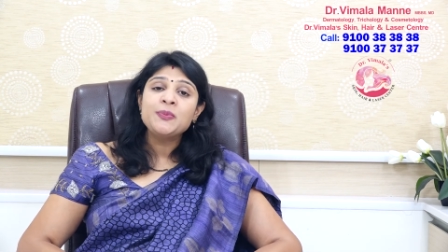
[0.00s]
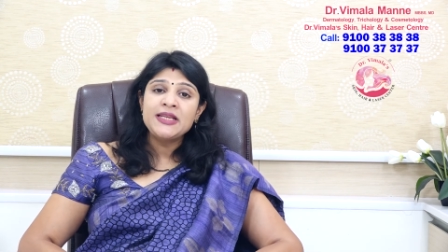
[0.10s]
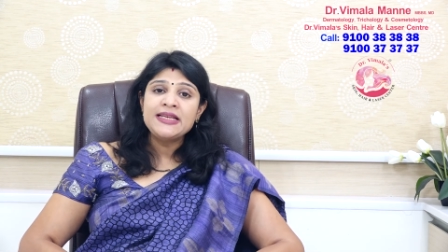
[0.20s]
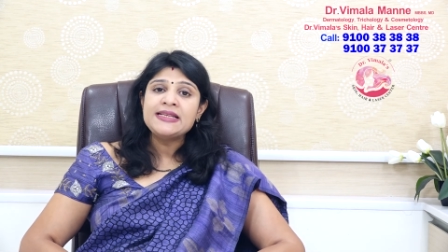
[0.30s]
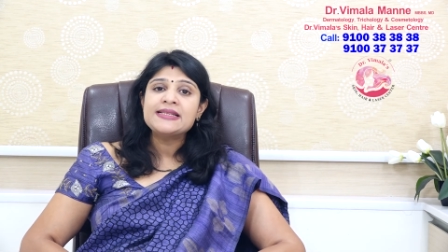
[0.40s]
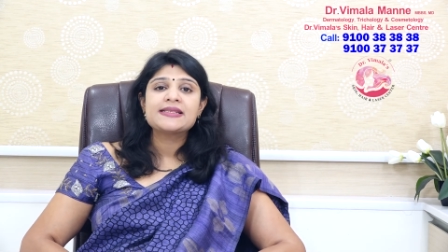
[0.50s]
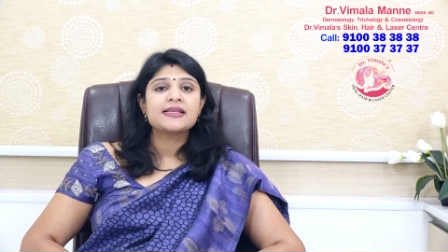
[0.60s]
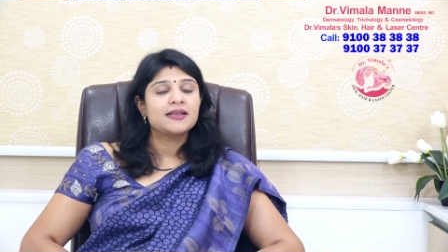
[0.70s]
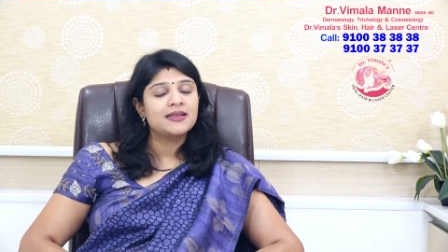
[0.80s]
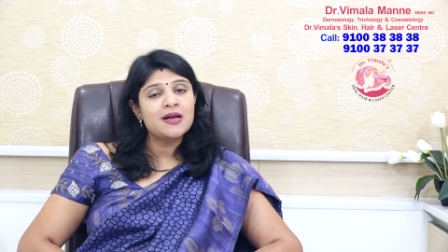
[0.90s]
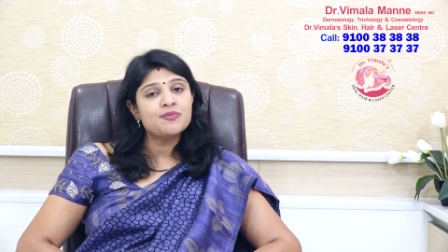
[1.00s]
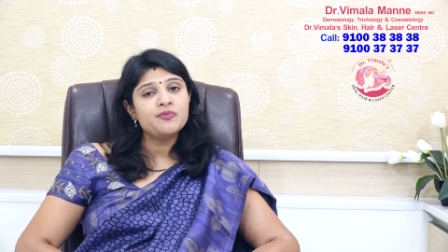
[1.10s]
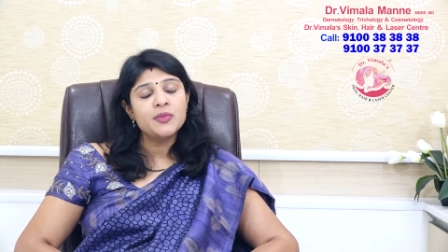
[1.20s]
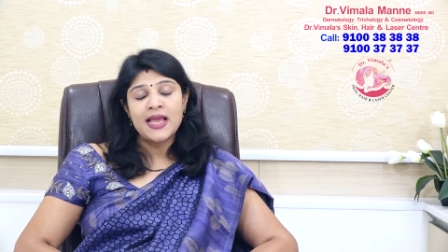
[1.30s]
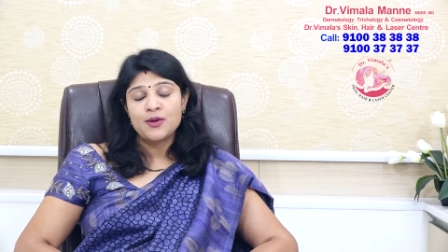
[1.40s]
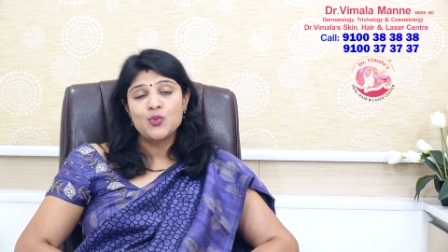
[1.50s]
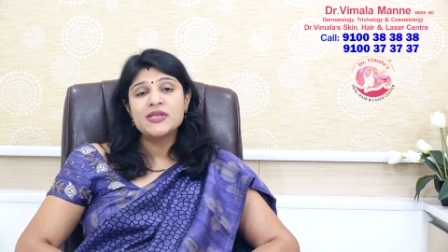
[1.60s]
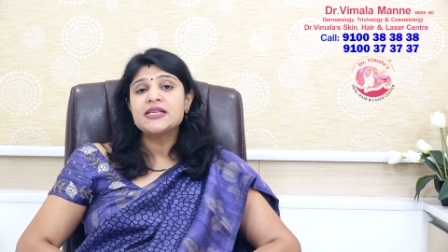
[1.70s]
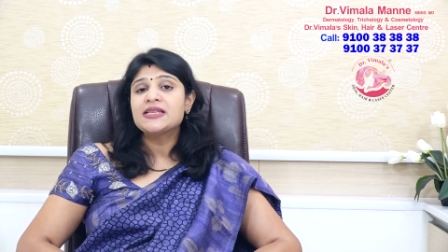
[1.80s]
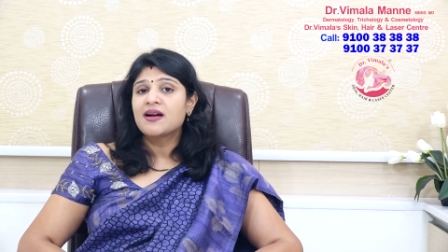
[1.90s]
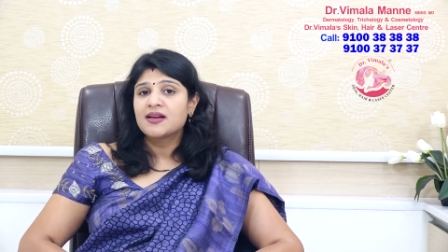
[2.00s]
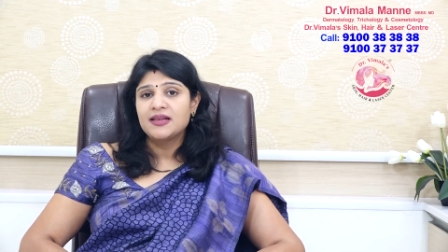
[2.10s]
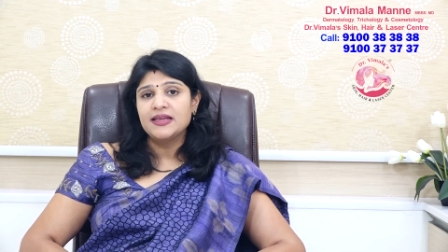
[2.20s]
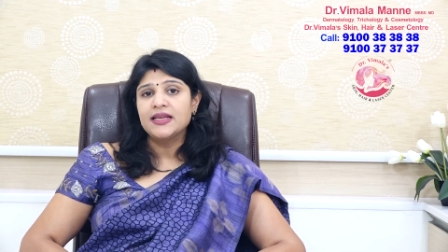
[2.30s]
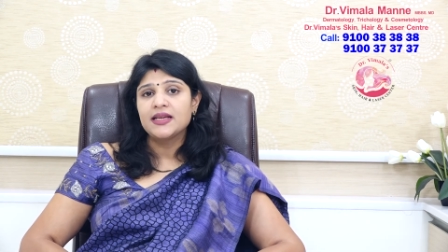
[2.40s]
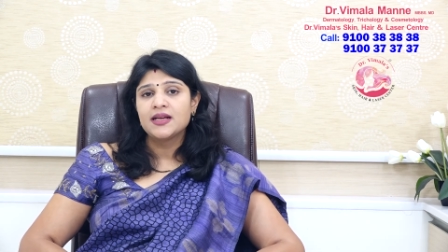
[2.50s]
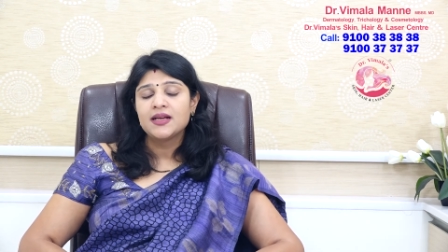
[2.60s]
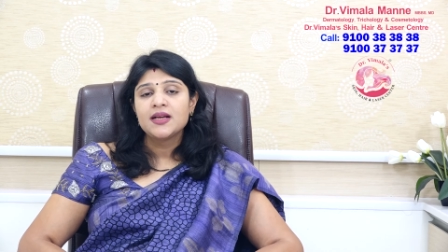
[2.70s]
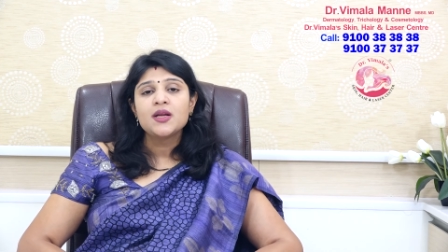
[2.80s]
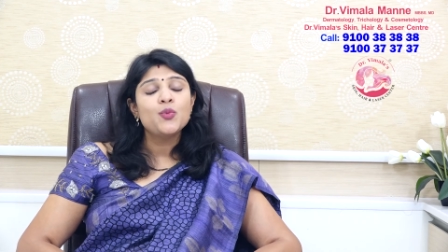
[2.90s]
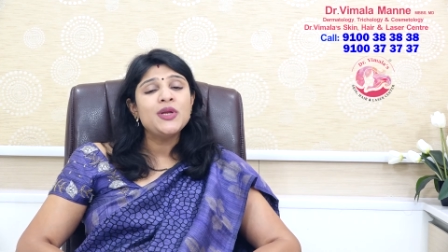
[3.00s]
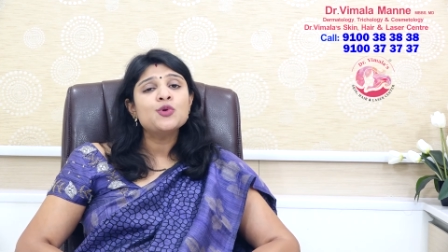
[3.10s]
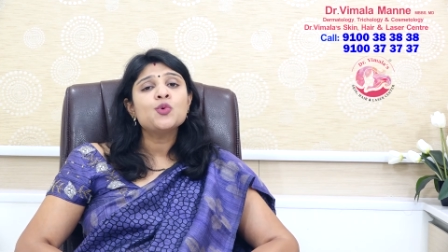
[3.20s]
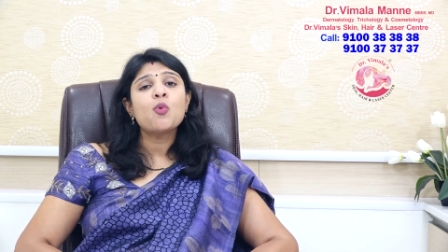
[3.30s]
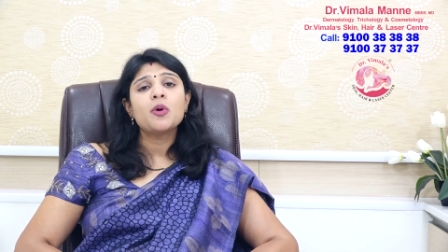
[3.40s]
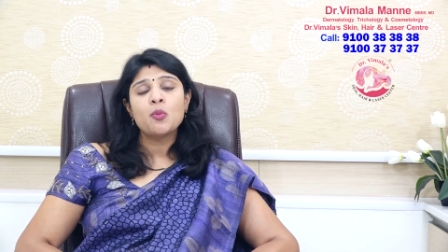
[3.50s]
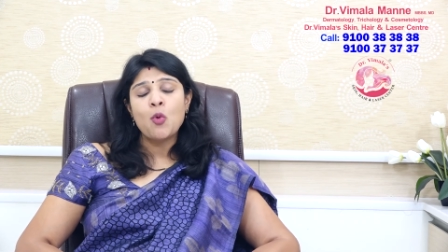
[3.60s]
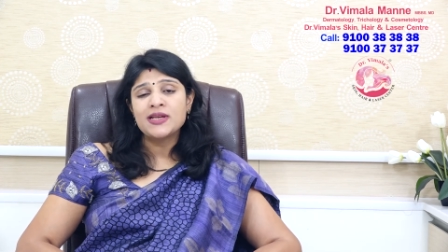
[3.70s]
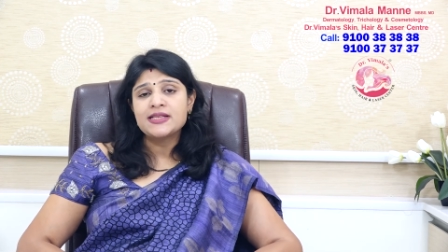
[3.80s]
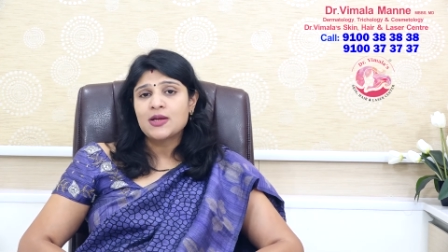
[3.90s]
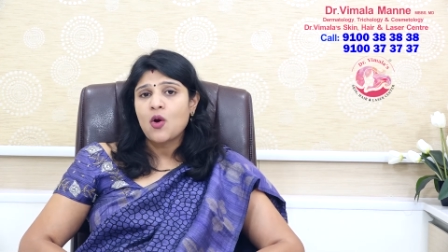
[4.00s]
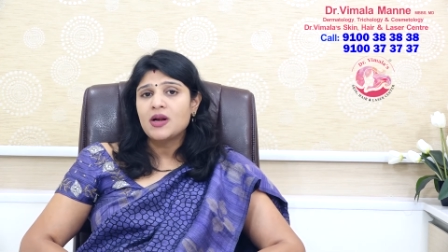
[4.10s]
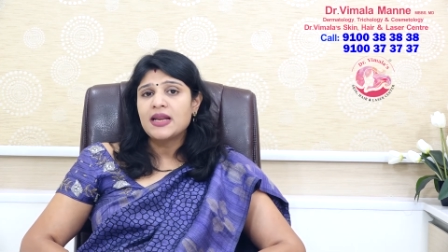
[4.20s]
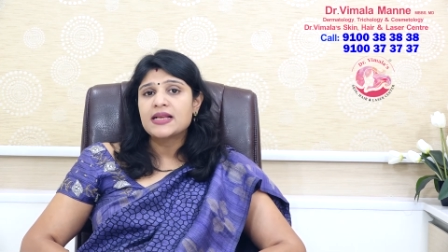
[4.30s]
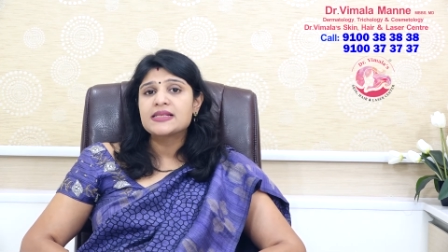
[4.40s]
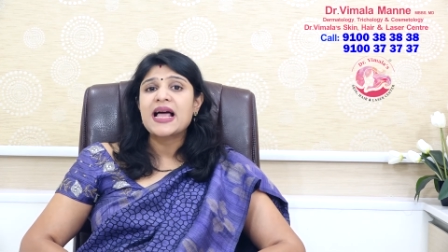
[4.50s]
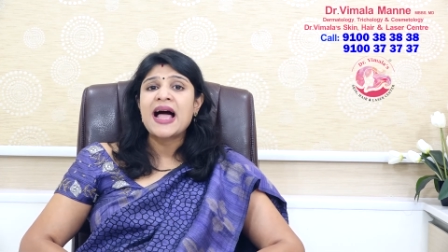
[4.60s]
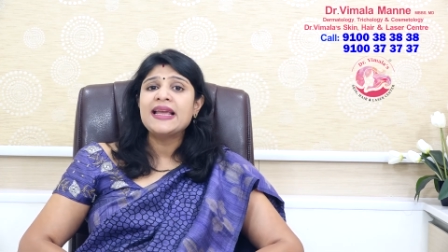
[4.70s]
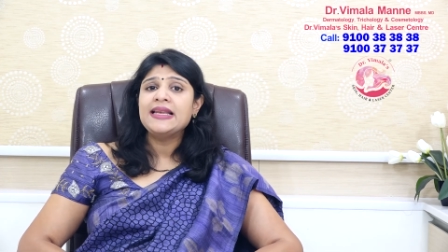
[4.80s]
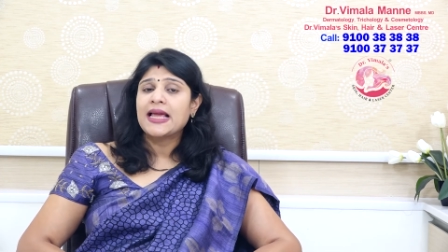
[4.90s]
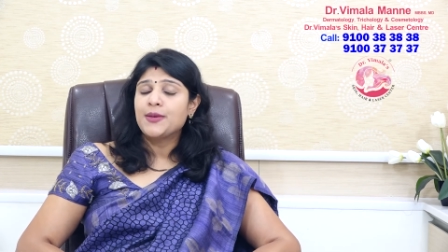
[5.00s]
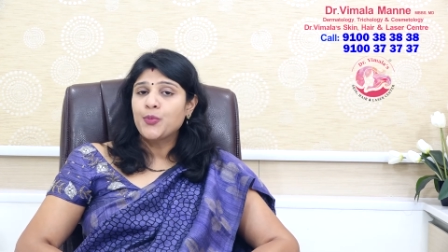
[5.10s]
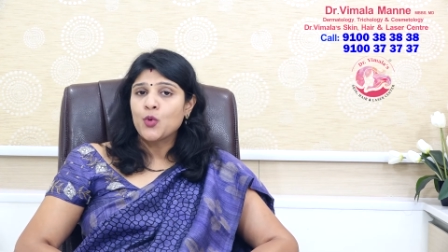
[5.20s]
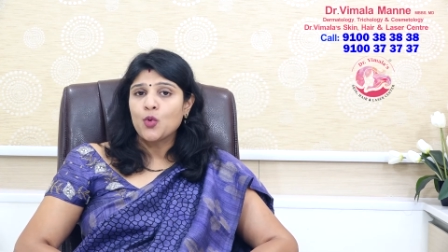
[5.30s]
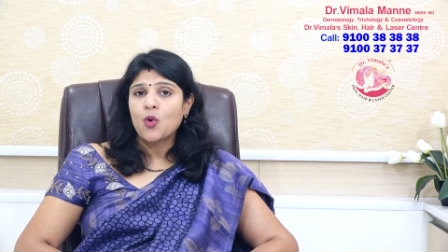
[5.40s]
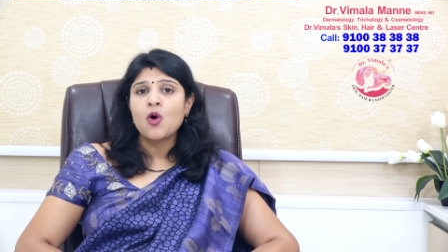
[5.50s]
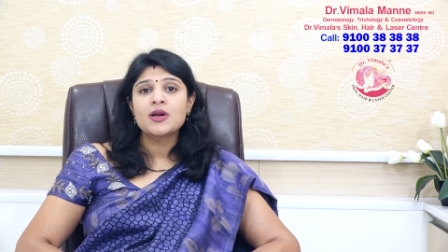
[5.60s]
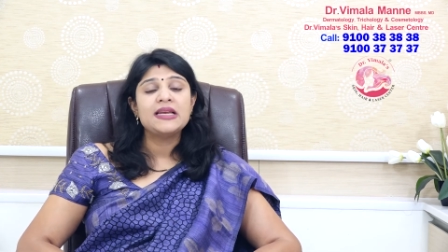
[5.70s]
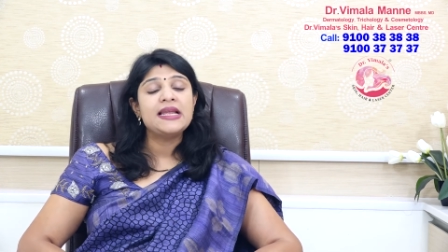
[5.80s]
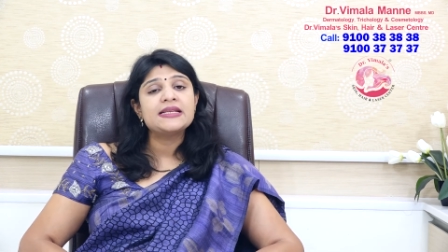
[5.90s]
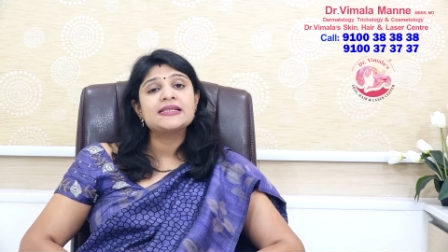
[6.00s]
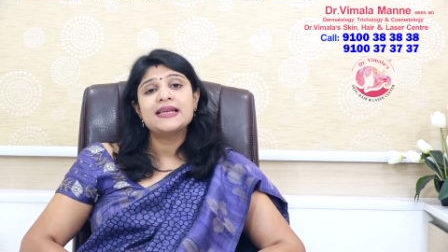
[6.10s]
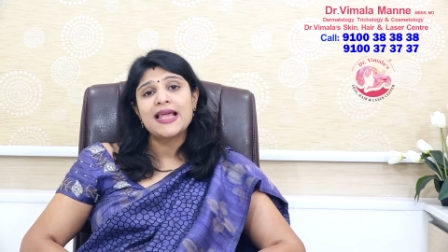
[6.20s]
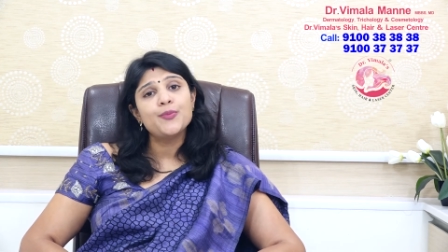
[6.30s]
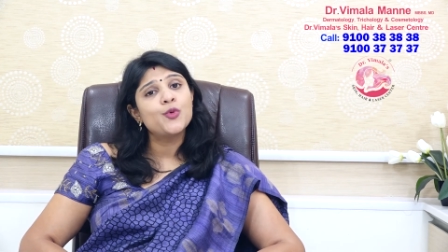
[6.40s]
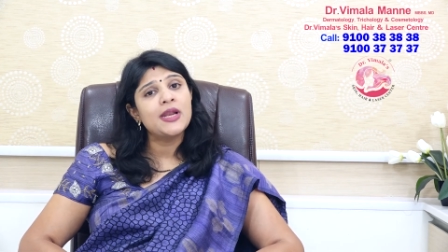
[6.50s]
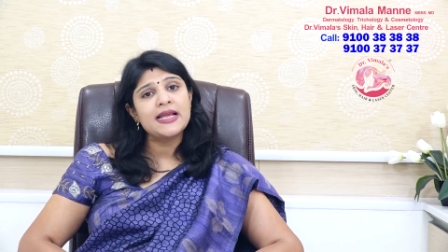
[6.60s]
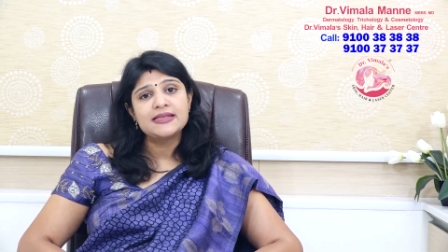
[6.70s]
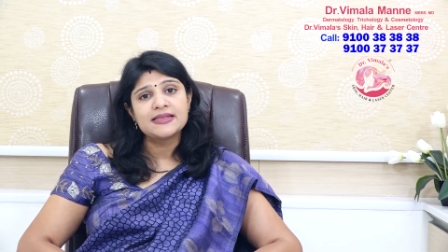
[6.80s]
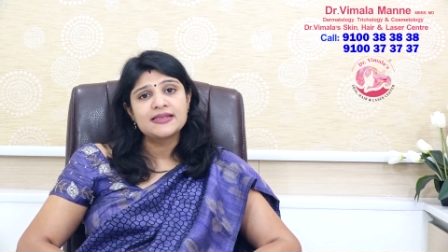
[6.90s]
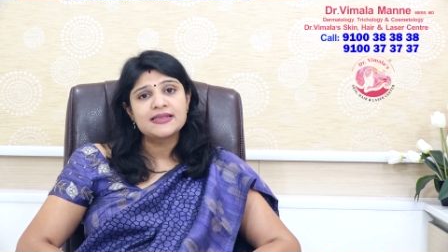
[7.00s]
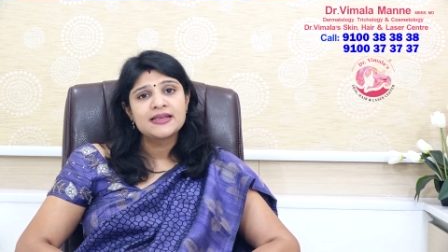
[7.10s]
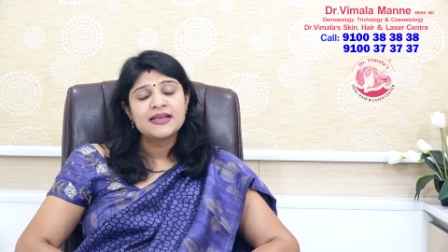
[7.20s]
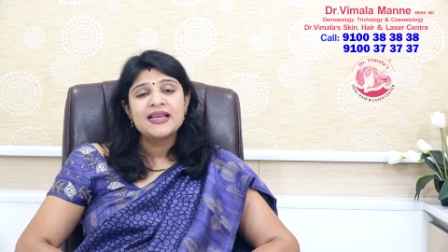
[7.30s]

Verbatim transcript: please come and visit our clinic. We do what is called as eye lipo or laser lipolysis.